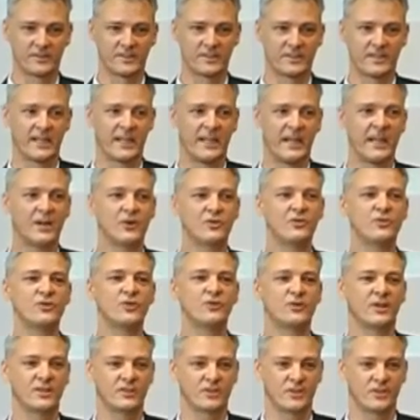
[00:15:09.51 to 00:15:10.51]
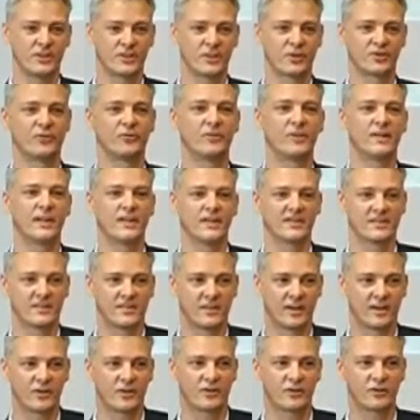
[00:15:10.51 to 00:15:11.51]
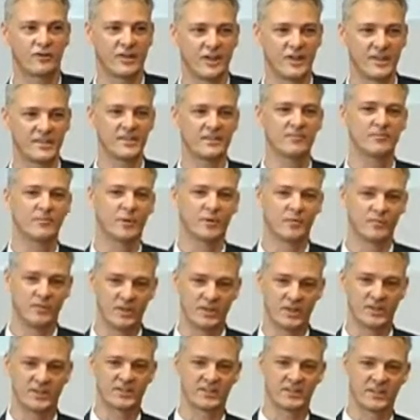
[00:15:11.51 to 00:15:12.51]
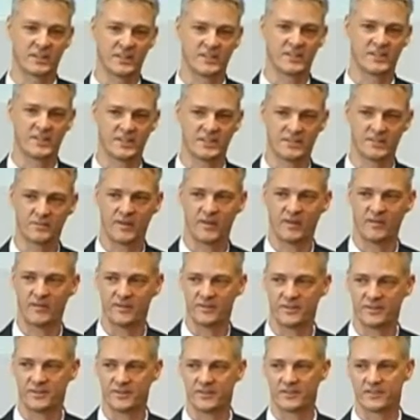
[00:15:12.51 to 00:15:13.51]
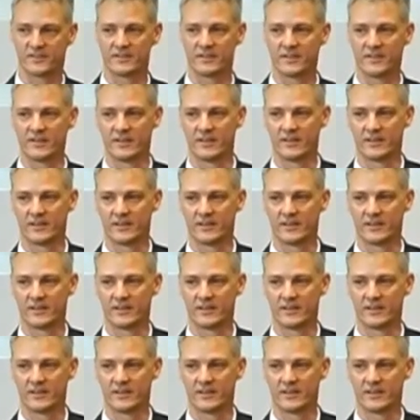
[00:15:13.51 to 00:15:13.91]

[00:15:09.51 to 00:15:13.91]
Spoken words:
So how would you actually start creating more personalised experiences?